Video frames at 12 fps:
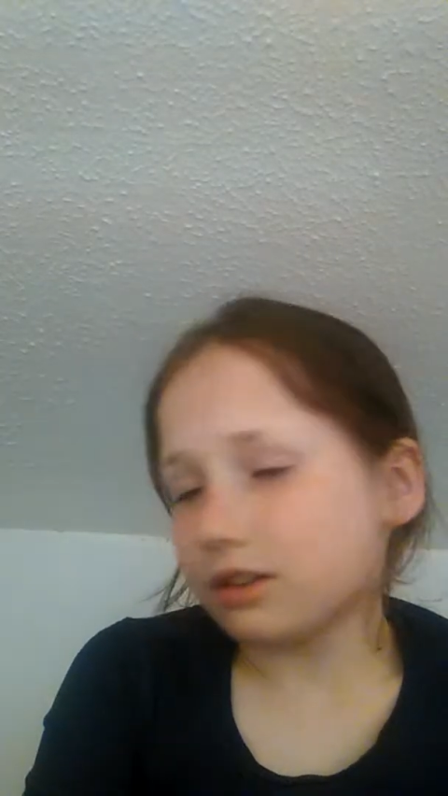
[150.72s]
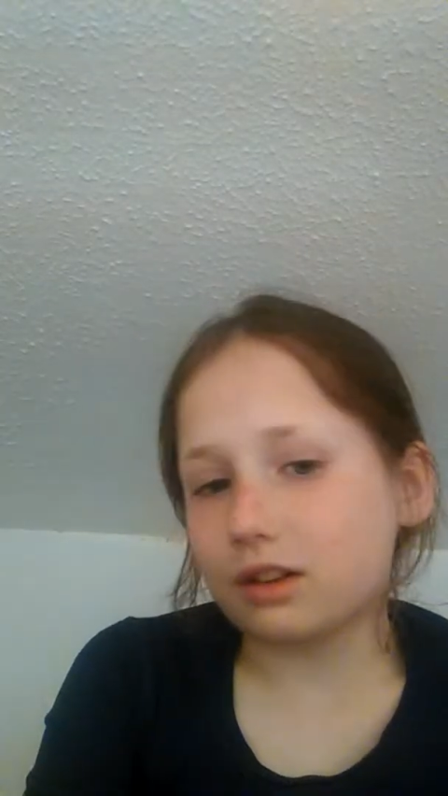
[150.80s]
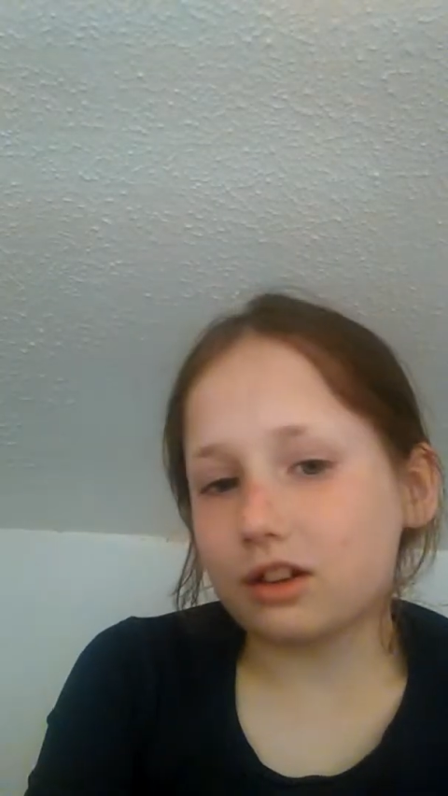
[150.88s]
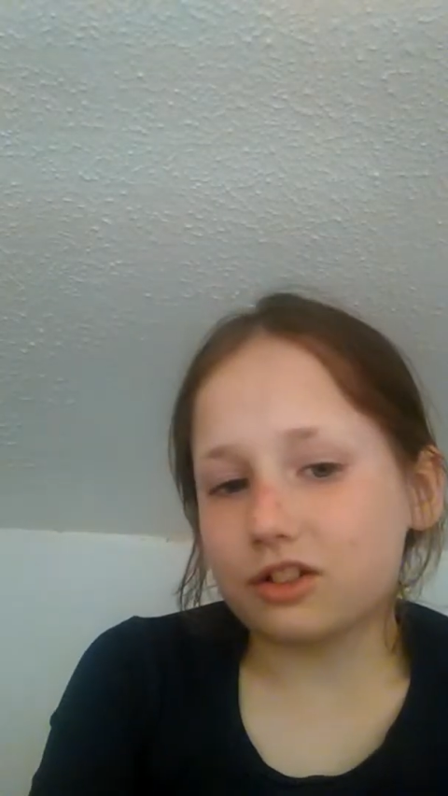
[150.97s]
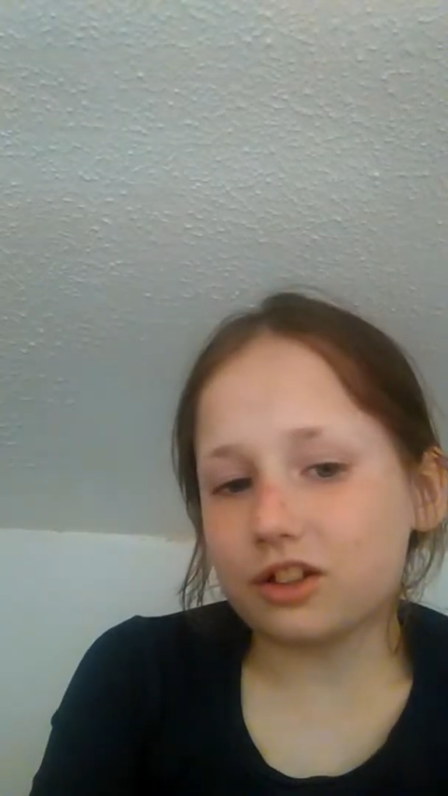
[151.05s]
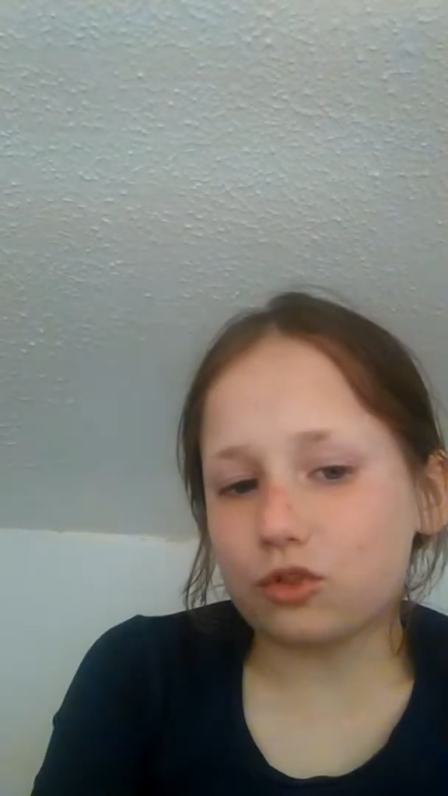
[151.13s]

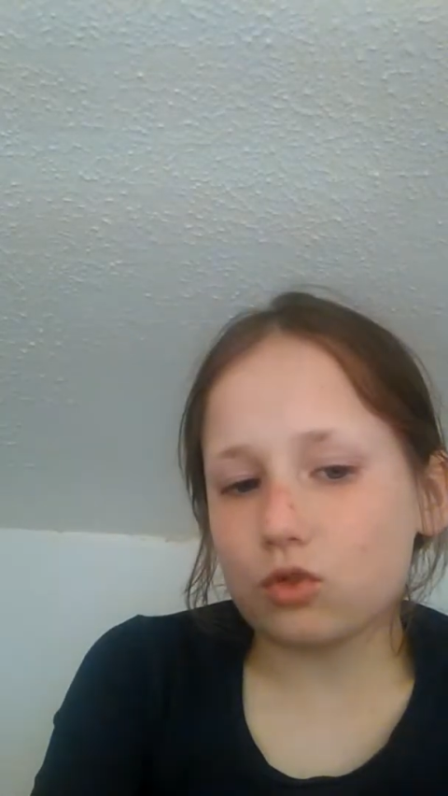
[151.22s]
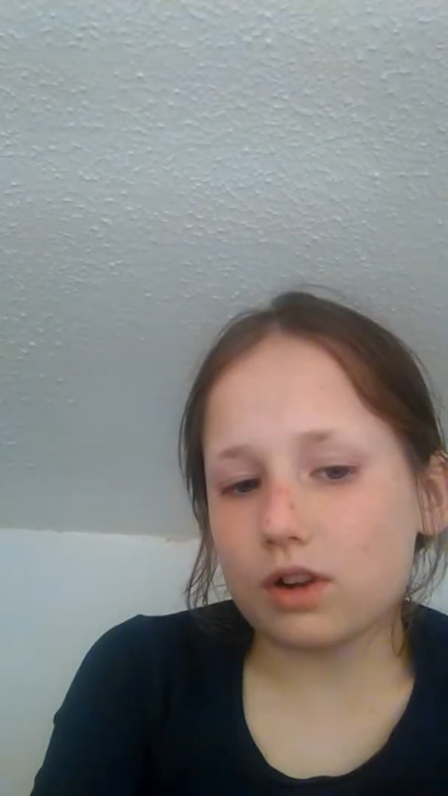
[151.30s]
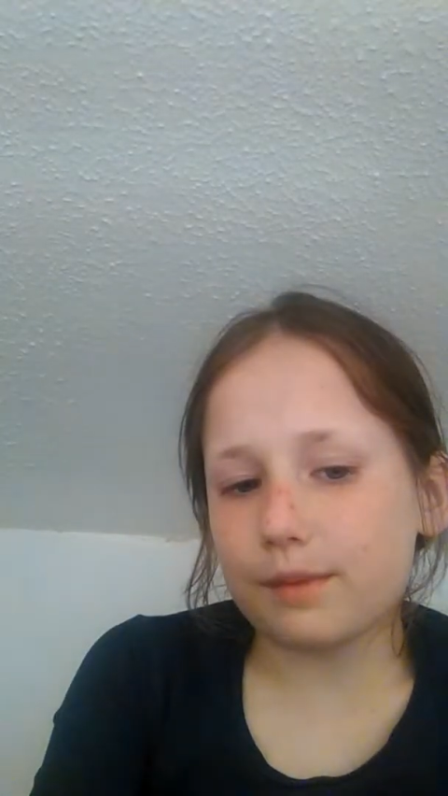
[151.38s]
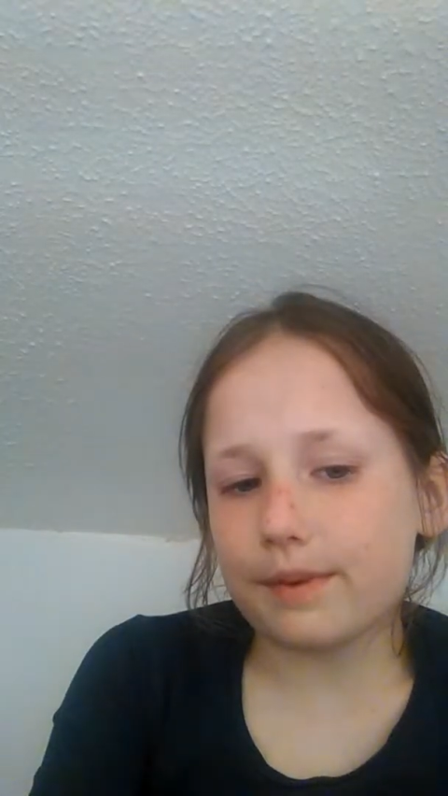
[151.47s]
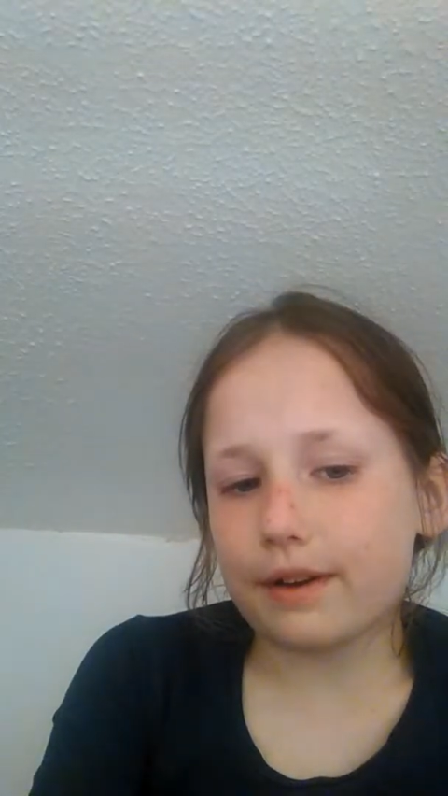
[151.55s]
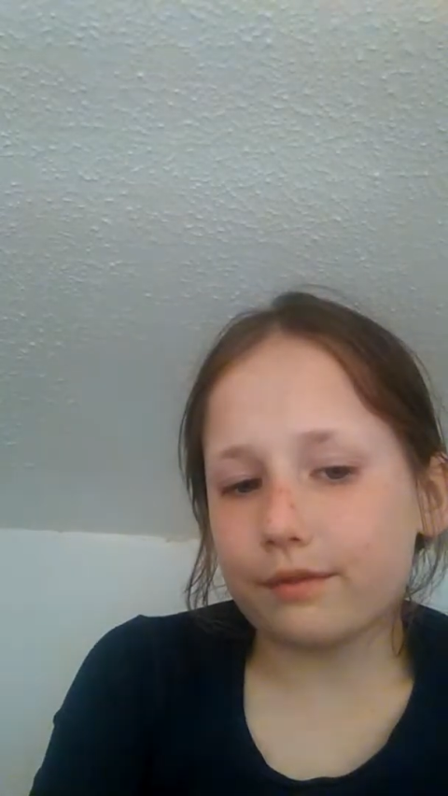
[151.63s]
Actually, it's
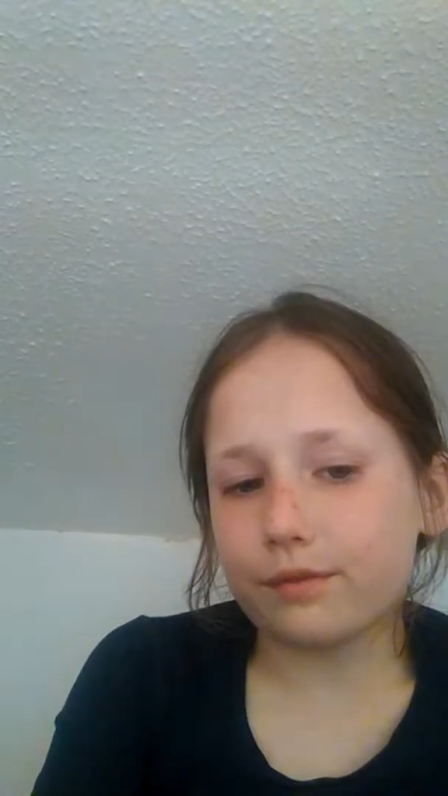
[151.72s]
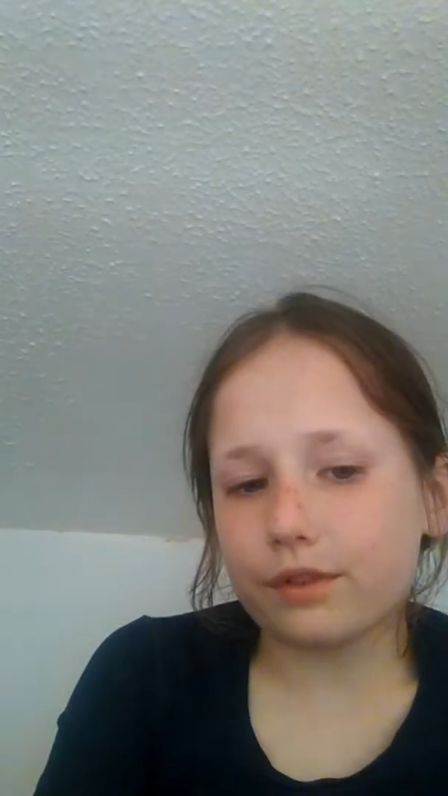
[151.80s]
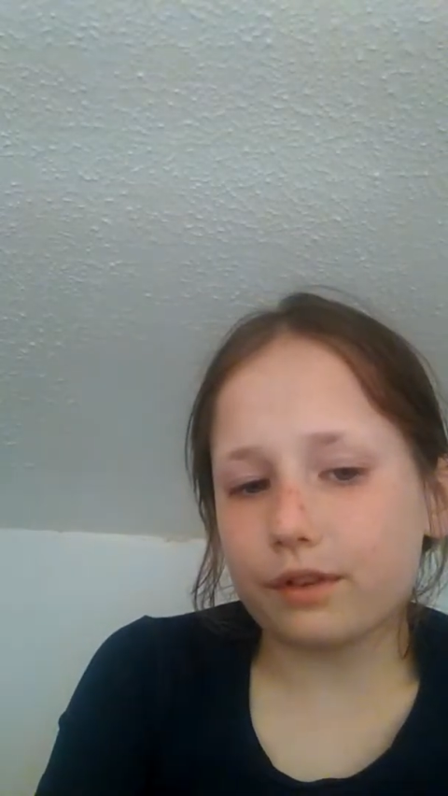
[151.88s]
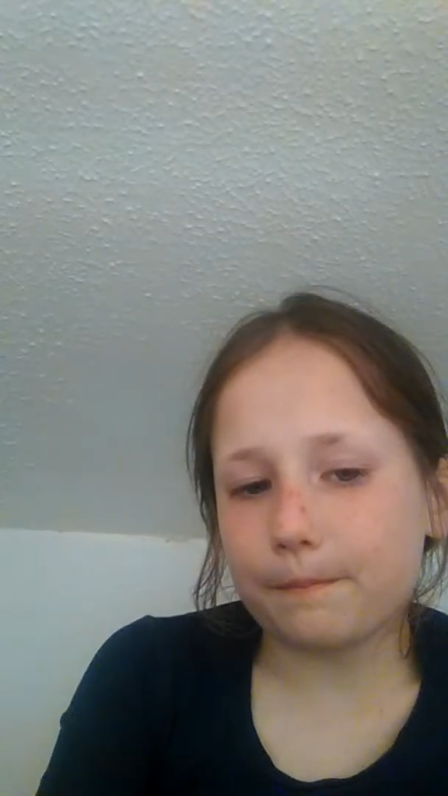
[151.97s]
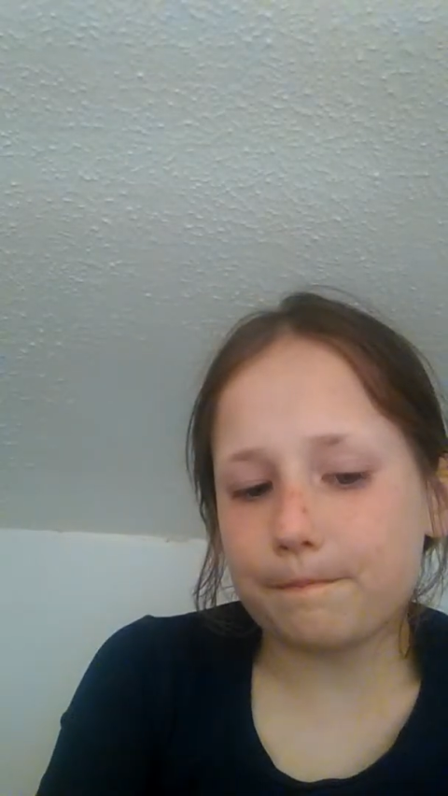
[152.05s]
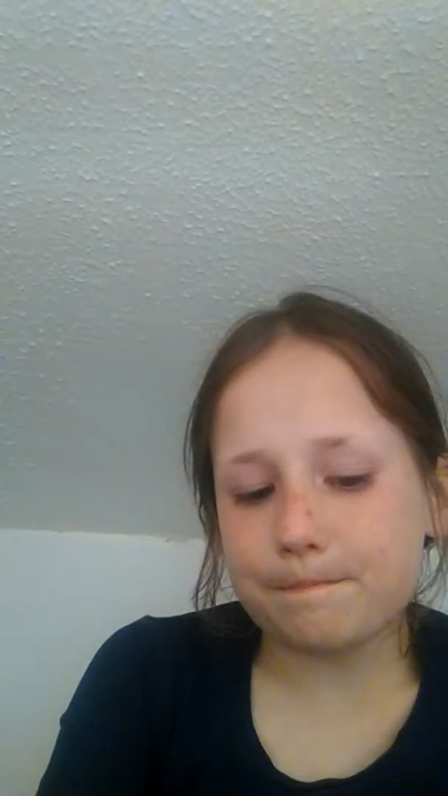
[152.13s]
really bad for
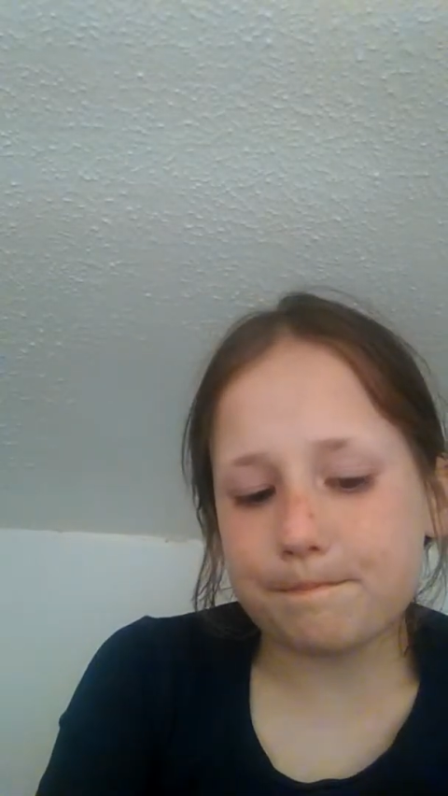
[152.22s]
the